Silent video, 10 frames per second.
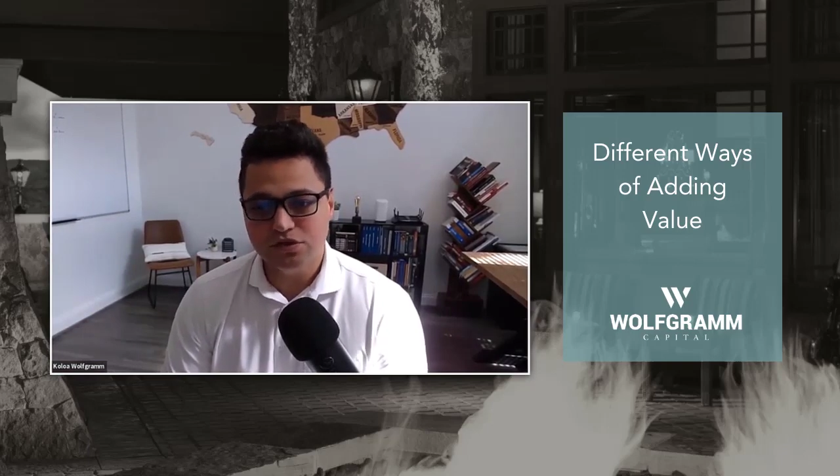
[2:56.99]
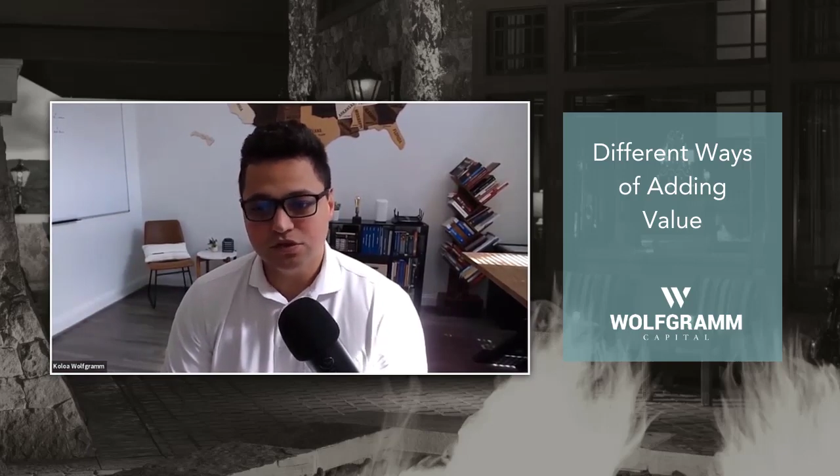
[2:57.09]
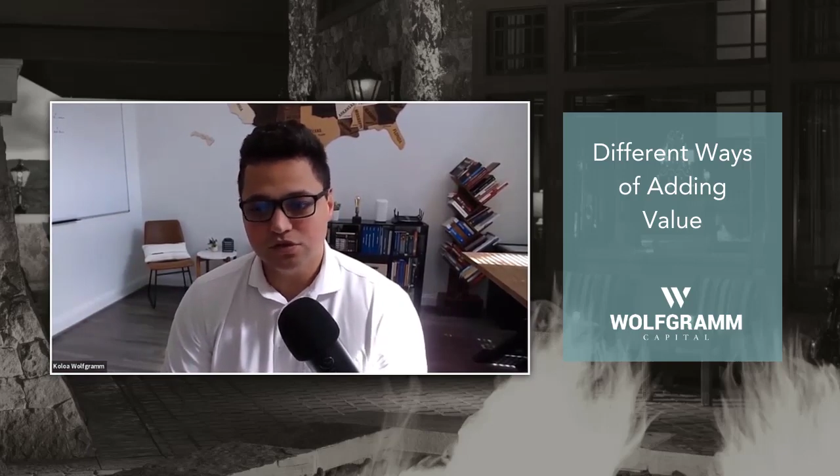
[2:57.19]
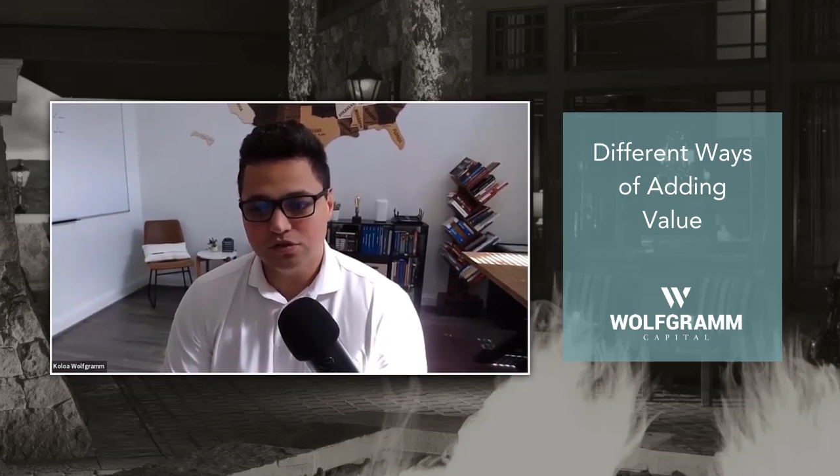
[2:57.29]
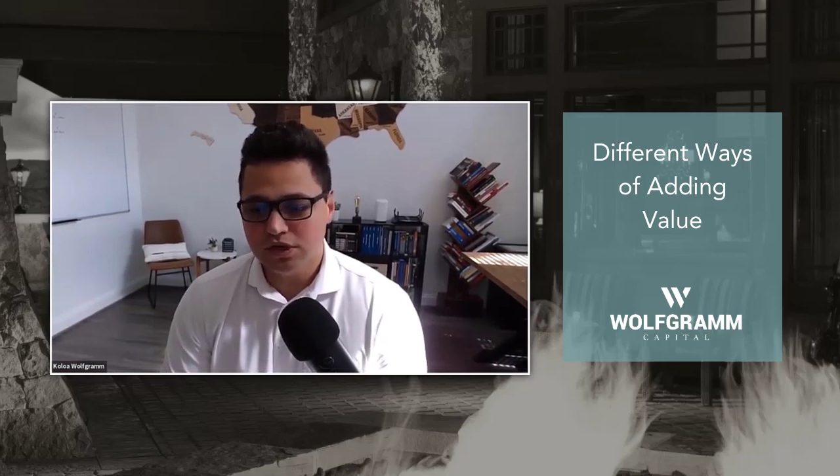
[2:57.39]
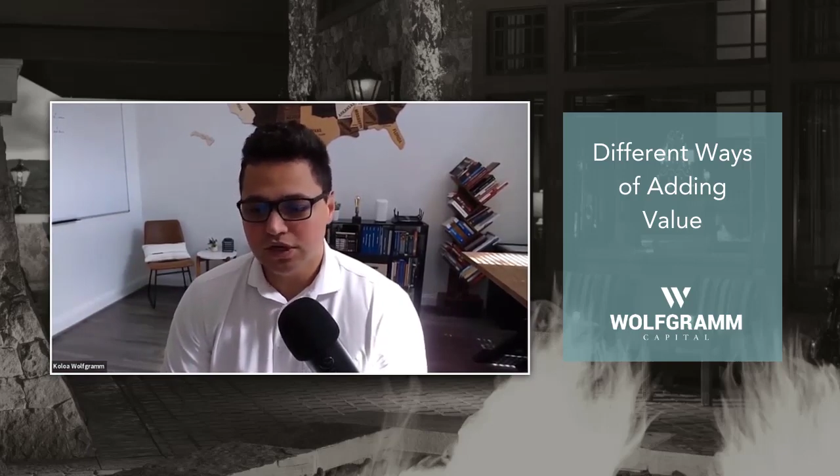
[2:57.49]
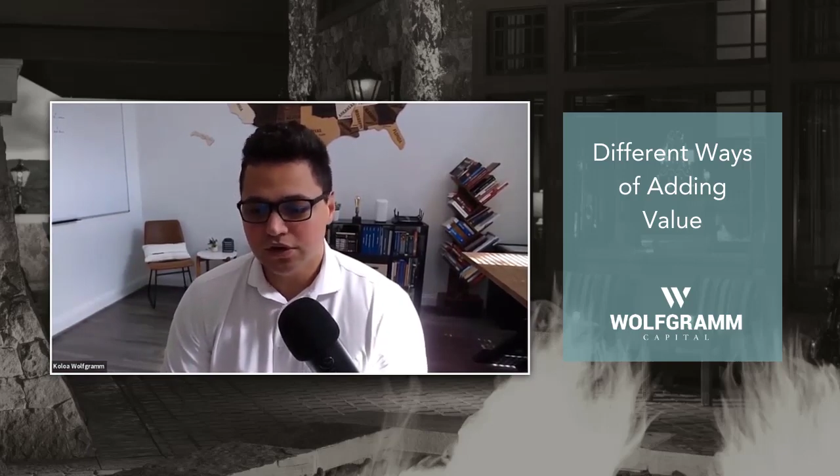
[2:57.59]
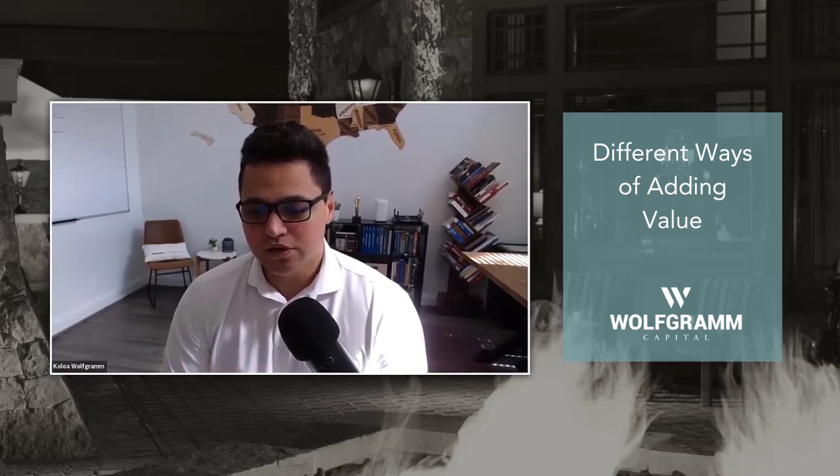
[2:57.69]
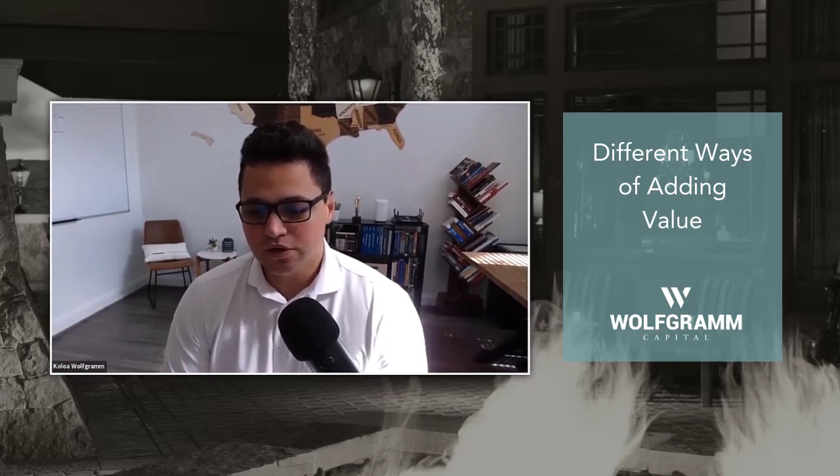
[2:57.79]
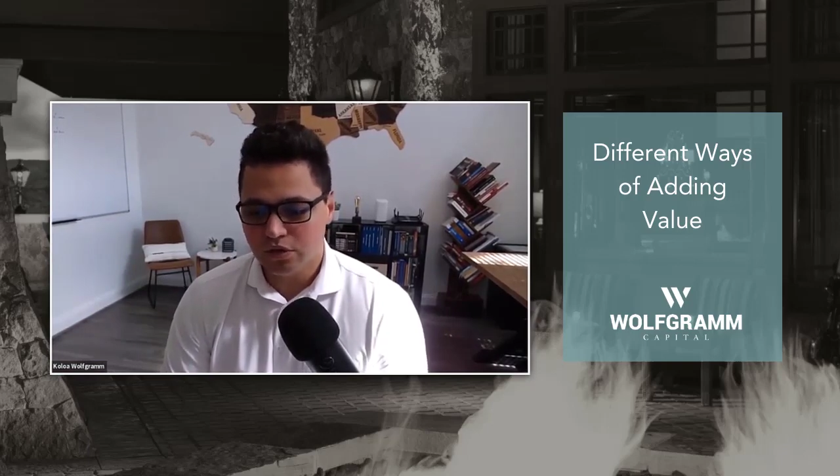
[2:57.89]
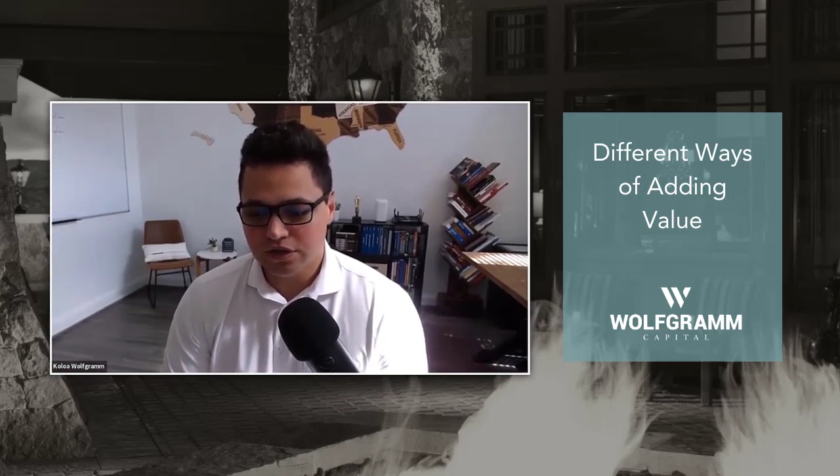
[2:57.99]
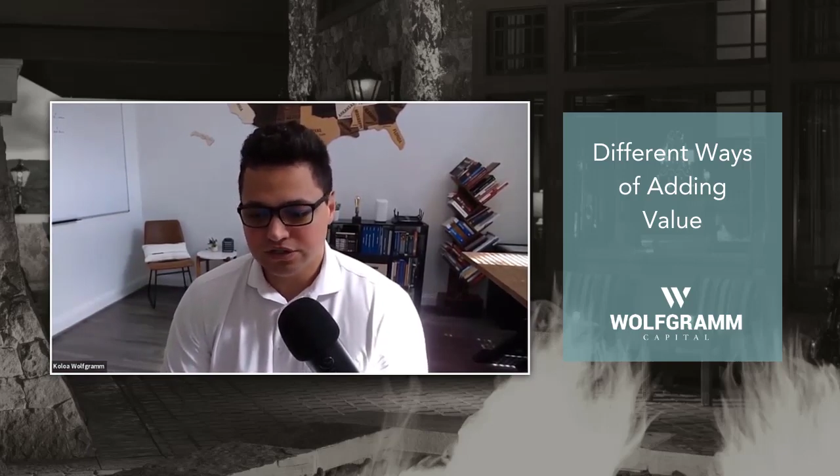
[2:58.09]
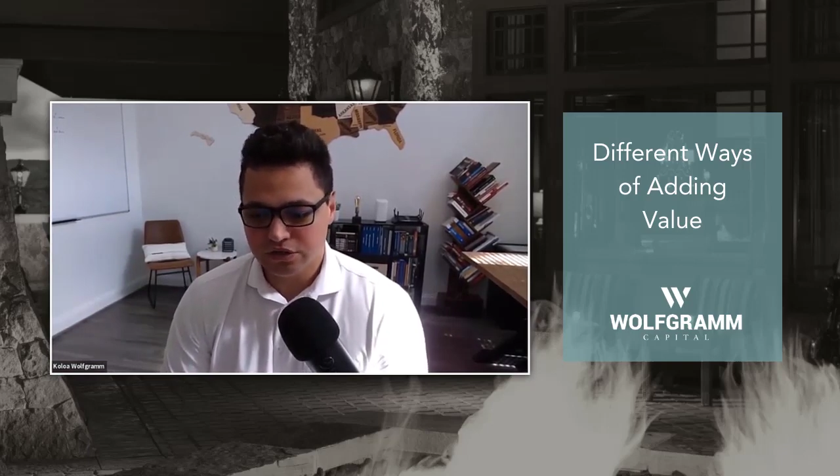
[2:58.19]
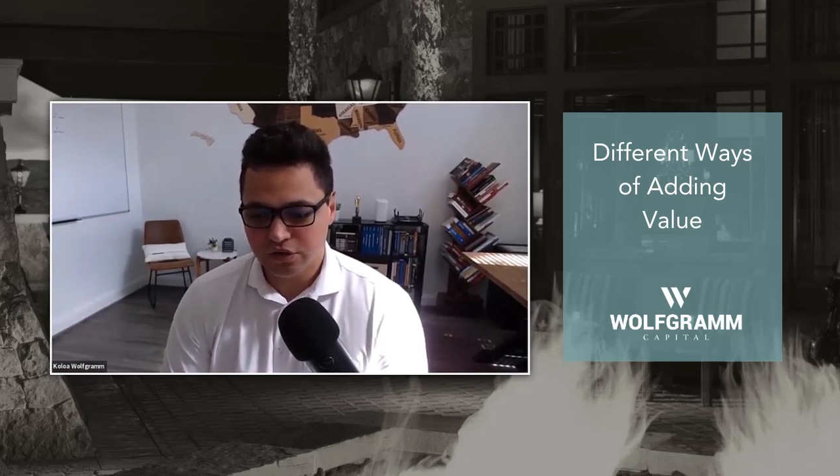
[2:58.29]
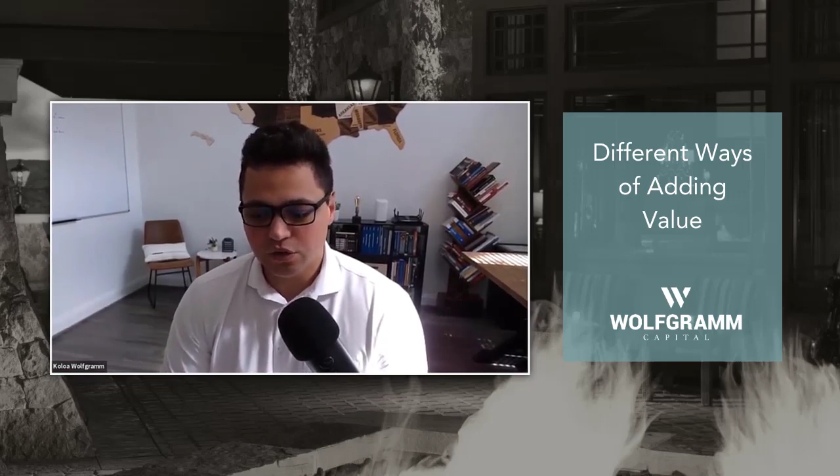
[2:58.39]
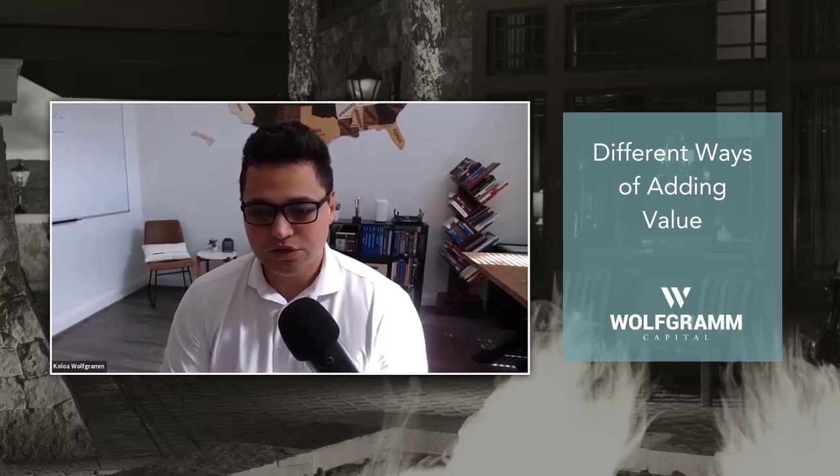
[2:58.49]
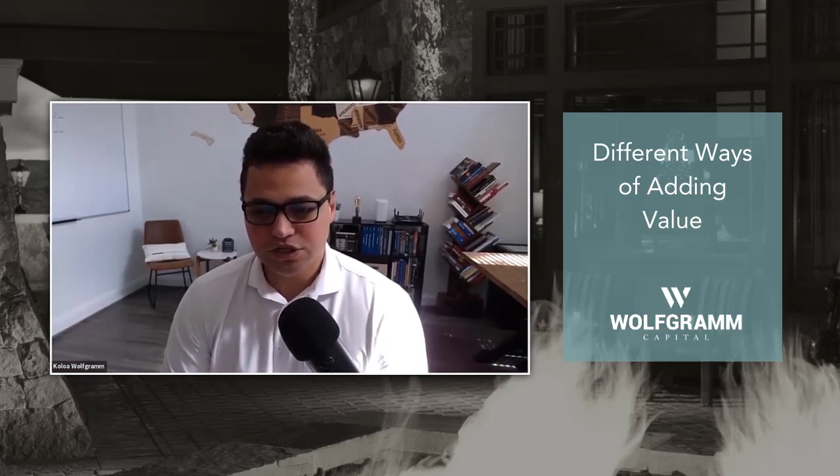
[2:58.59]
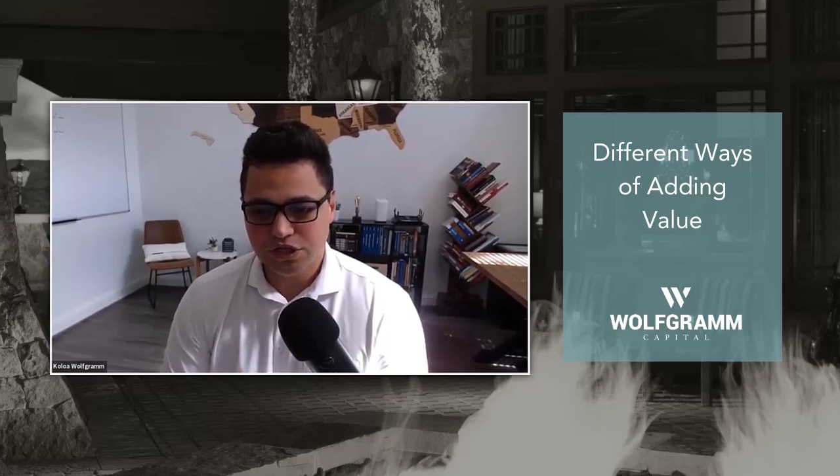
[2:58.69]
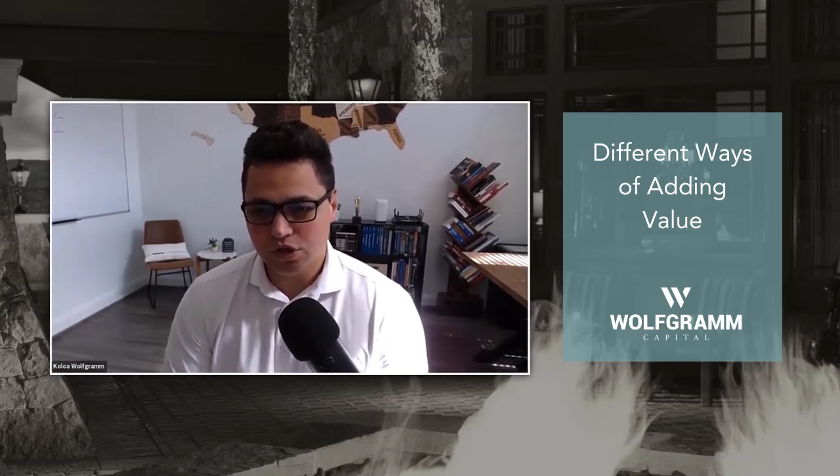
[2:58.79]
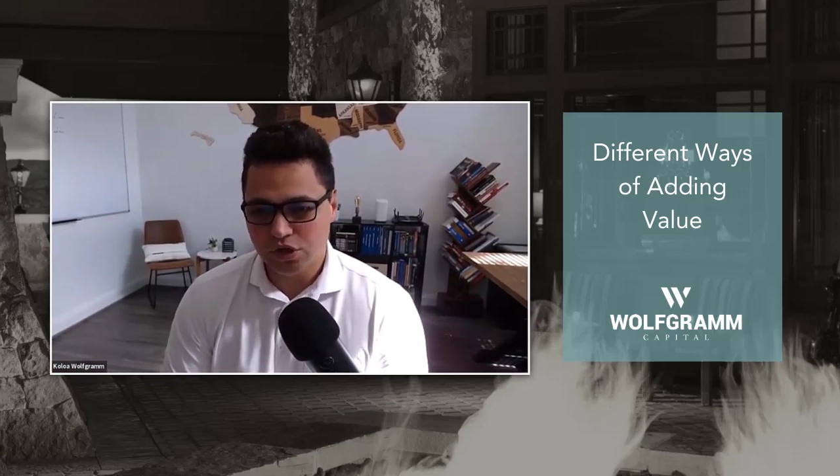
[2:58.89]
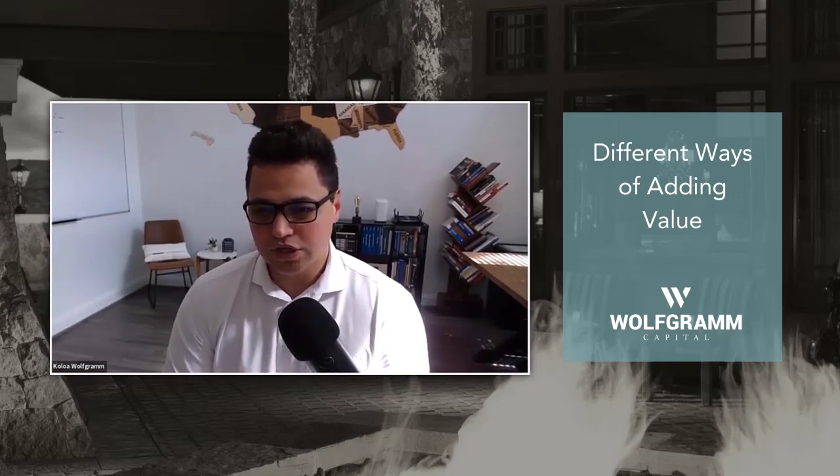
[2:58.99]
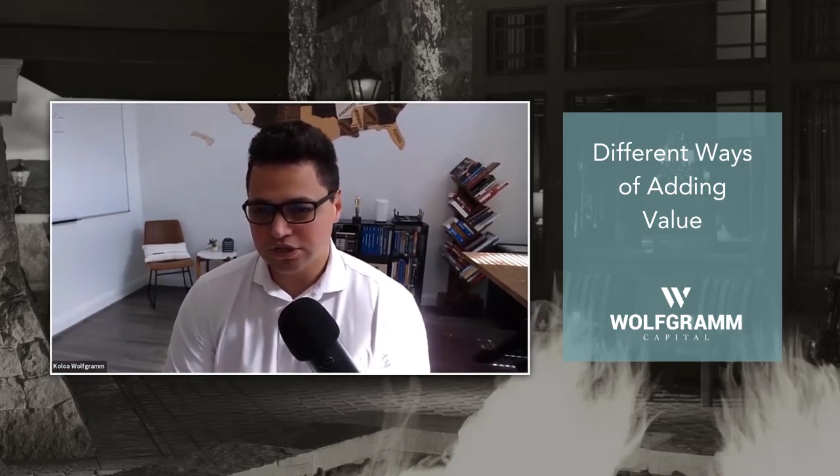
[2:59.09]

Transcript: So you won't necessarily always see.